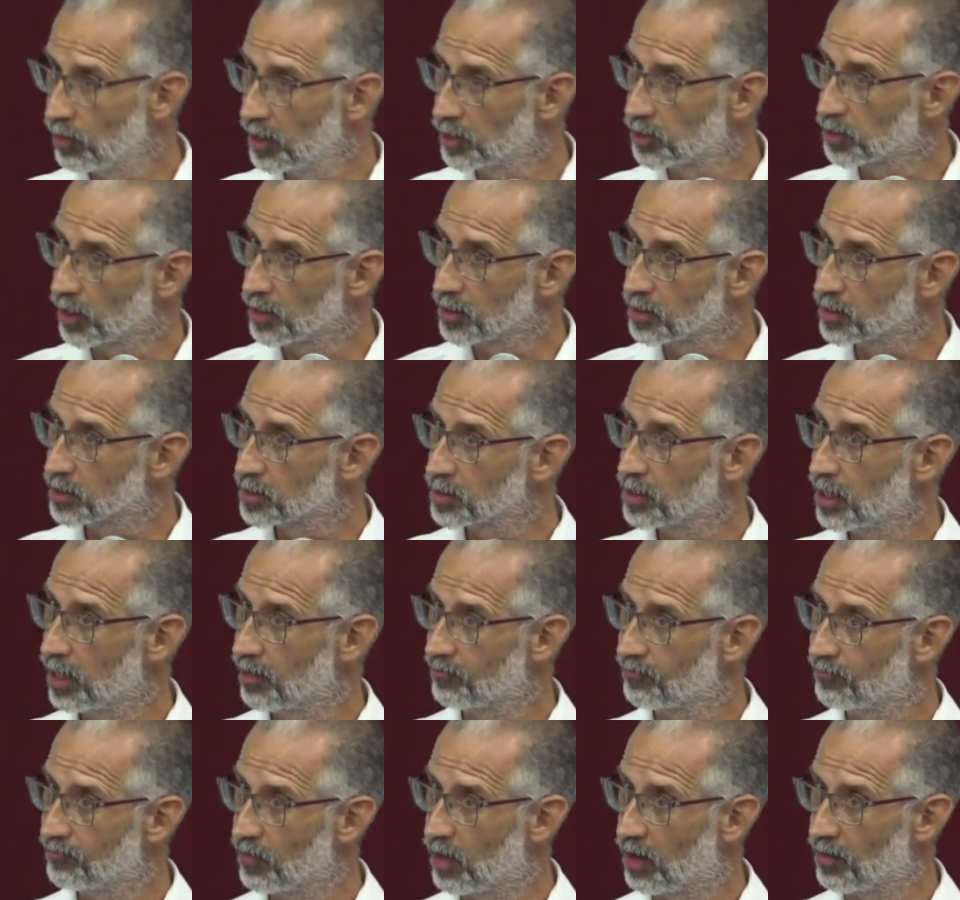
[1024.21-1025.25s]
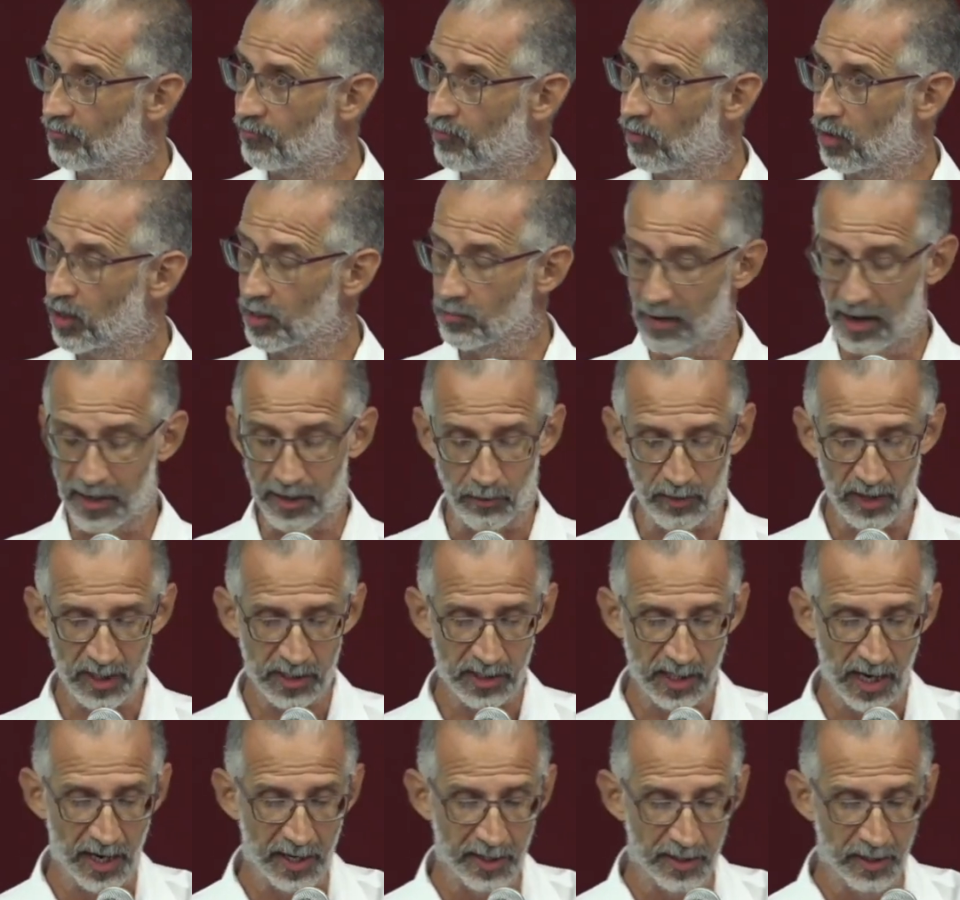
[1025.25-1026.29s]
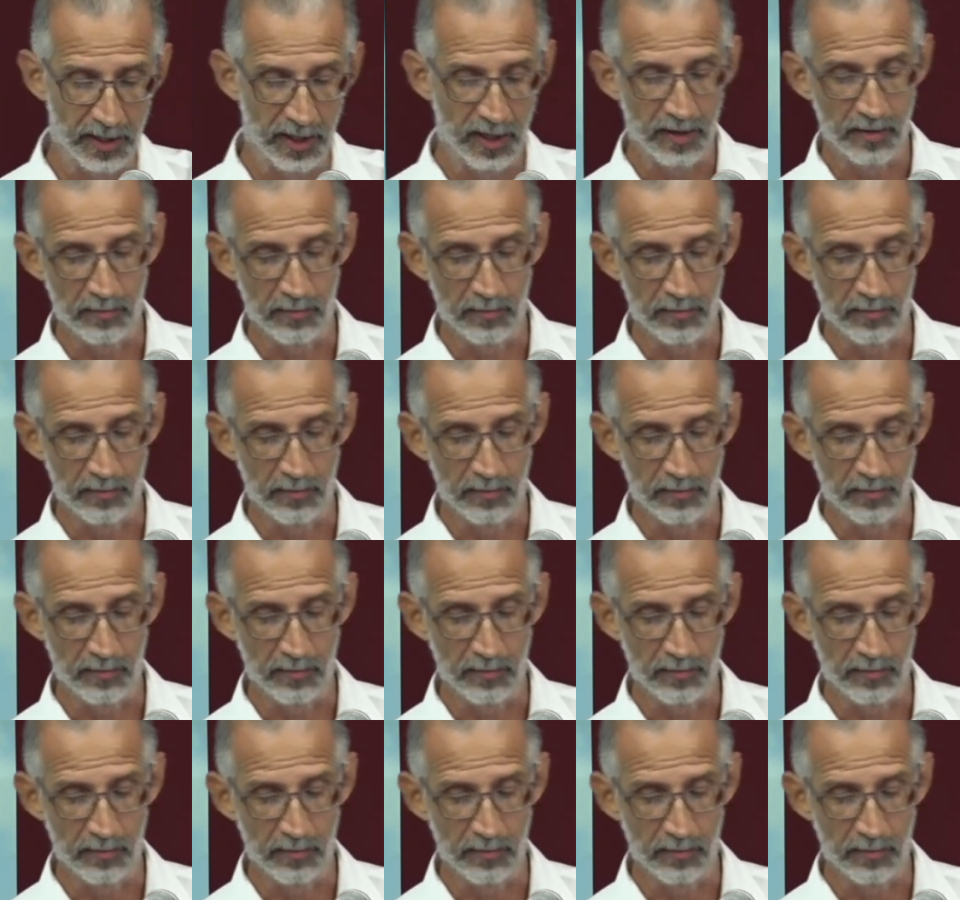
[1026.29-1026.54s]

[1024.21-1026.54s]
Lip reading: religions are falling by the wayside.